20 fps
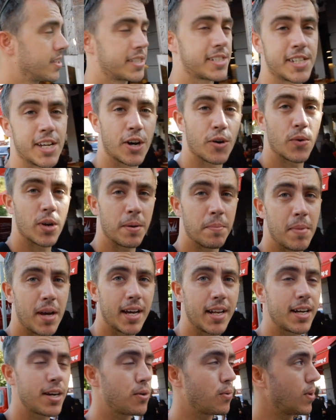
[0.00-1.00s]
So we
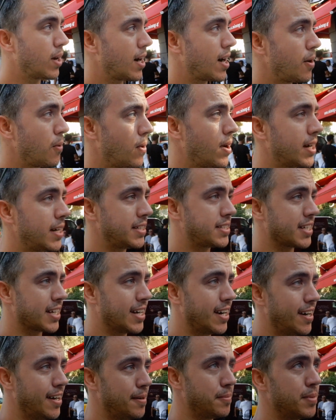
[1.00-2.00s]
made it where I wanted to
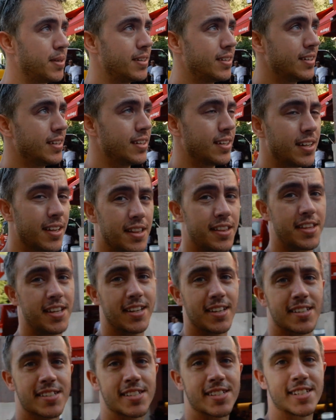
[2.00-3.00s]
come.
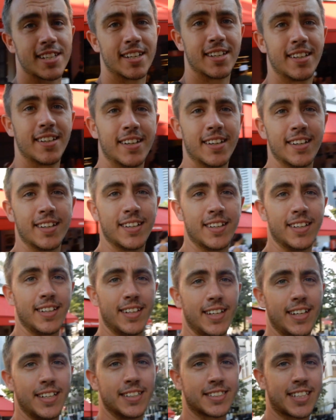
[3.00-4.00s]
This
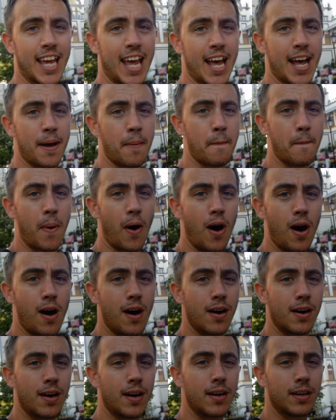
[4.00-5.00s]
is
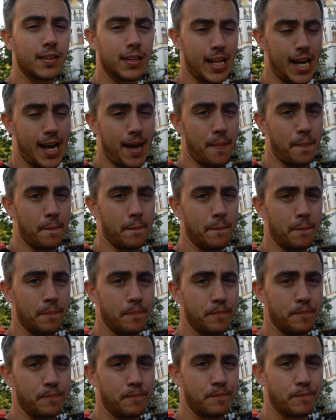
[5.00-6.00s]
Kampong Glam,
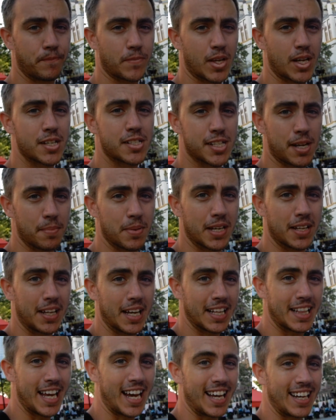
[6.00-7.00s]
something
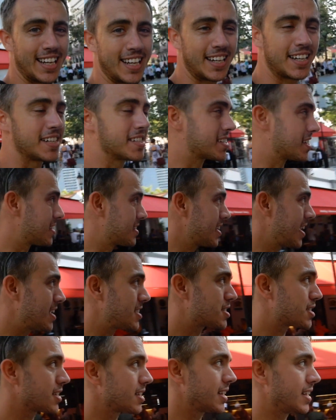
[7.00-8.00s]
like that. It is
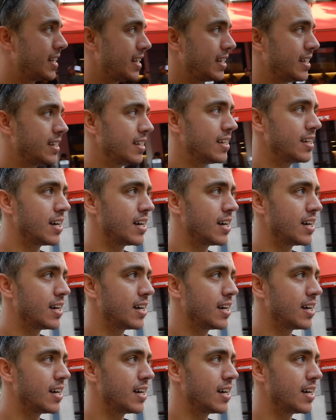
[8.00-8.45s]
essentially